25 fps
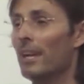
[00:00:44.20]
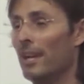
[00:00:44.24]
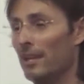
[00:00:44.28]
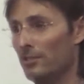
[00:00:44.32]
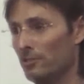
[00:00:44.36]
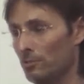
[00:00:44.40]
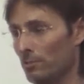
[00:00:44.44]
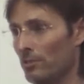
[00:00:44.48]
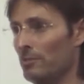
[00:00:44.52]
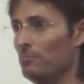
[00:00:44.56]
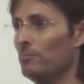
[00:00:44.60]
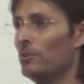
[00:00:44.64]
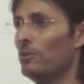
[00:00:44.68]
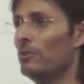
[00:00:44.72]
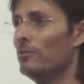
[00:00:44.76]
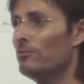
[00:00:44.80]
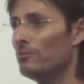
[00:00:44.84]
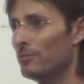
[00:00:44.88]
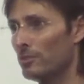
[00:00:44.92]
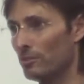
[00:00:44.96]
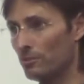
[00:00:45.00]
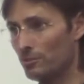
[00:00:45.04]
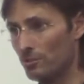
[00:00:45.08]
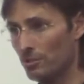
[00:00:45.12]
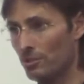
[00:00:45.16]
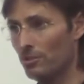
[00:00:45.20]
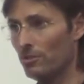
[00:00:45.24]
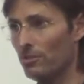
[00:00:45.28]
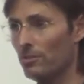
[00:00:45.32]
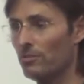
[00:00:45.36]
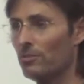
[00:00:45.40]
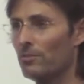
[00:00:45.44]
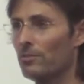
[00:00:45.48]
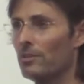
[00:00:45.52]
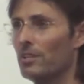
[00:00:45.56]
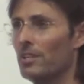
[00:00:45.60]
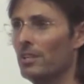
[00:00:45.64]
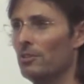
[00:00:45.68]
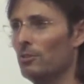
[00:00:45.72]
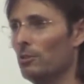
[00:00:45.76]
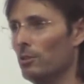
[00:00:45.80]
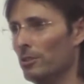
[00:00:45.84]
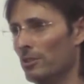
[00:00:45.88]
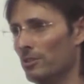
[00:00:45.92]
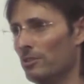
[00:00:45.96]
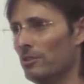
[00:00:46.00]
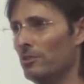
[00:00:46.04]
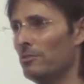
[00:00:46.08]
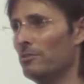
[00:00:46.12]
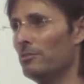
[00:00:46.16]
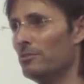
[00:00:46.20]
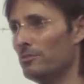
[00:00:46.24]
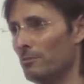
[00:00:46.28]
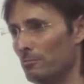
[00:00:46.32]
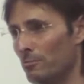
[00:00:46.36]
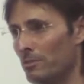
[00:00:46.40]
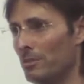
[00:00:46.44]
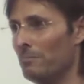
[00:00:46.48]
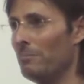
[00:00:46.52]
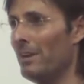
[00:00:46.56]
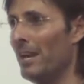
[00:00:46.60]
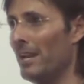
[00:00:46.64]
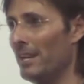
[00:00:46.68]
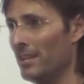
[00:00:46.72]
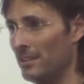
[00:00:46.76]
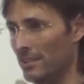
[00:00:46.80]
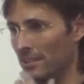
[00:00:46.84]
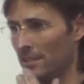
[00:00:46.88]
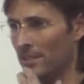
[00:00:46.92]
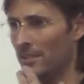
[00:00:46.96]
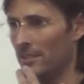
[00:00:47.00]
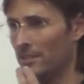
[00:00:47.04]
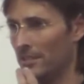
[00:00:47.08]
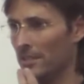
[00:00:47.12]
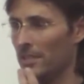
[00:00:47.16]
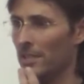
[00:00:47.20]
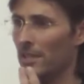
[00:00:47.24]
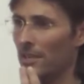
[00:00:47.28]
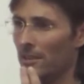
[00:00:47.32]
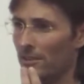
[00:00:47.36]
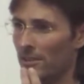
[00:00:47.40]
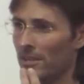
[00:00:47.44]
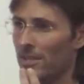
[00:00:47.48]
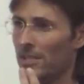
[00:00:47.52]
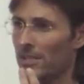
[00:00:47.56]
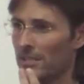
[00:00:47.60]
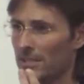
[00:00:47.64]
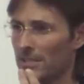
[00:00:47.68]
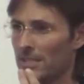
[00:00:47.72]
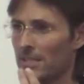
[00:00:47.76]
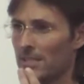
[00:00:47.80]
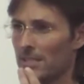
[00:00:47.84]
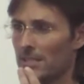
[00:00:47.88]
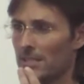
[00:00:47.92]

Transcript: They had to remove the truth. They had to remove the truth in order to remain in the error.